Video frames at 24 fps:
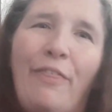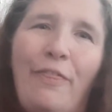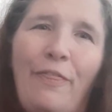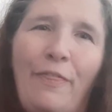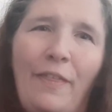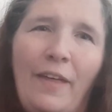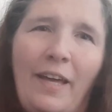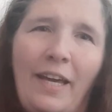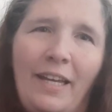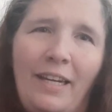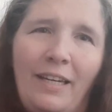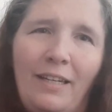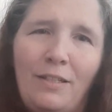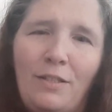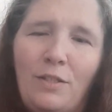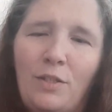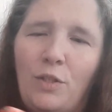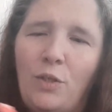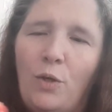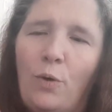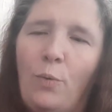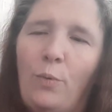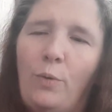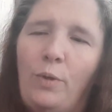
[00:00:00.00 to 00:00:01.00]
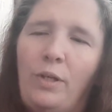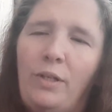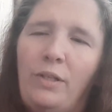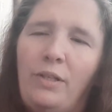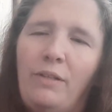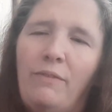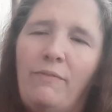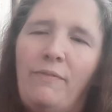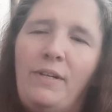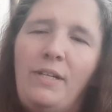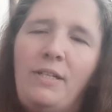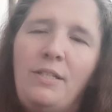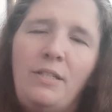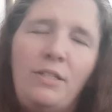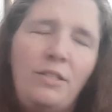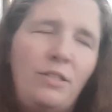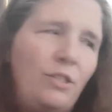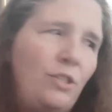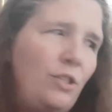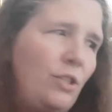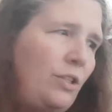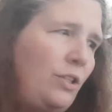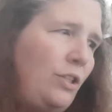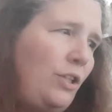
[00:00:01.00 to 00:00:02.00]
thin. So the
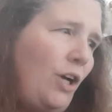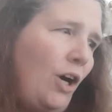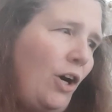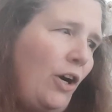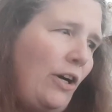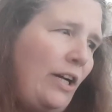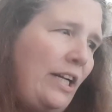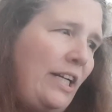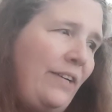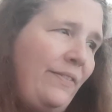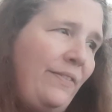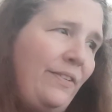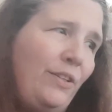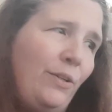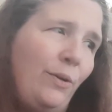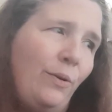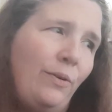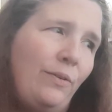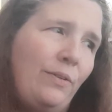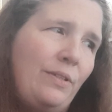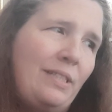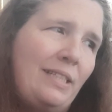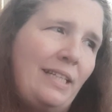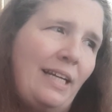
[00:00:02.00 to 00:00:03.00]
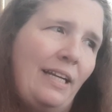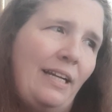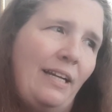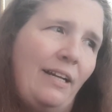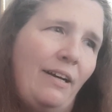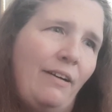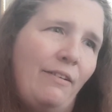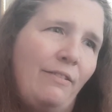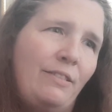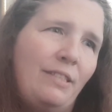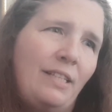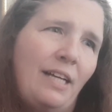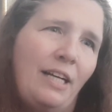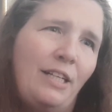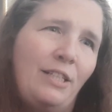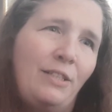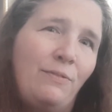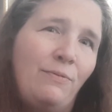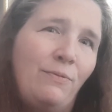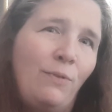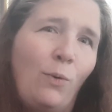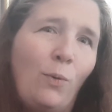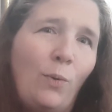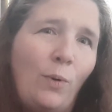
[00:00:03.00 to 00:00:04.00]
vintage yarn, even though it said a size
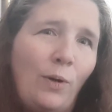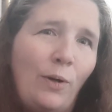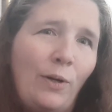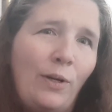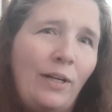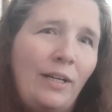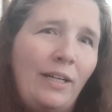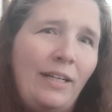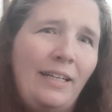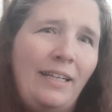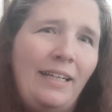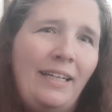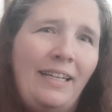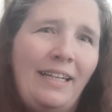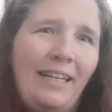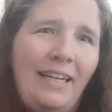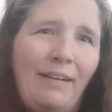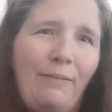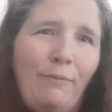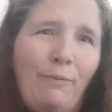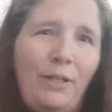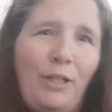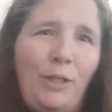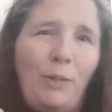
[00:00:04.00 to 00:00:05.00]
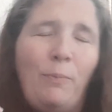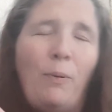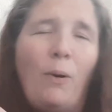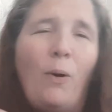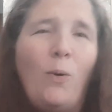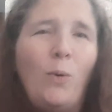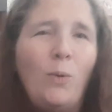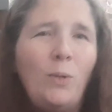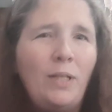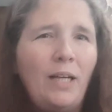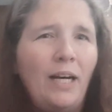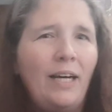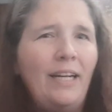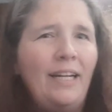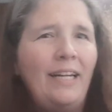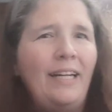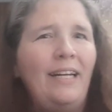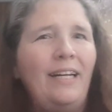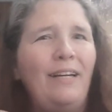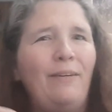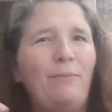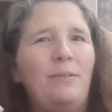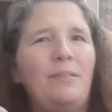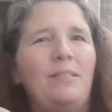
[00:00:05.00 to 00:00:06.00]
4, when you pulled on it,
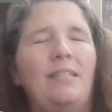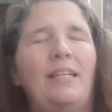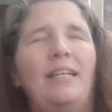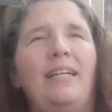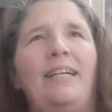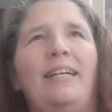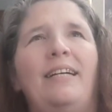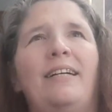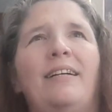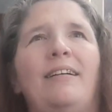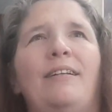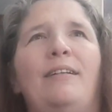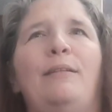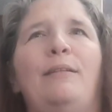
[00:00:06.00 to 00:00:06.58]
it was like